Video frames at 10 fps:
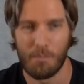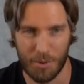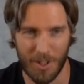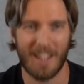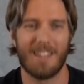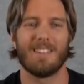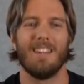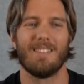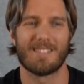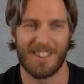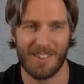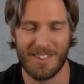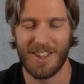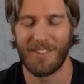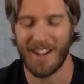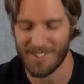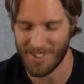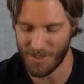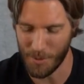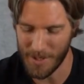bring it into the arrays
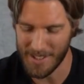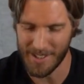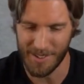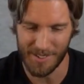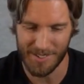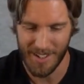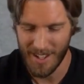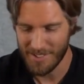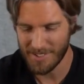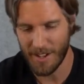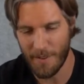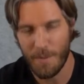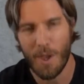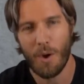that we use. So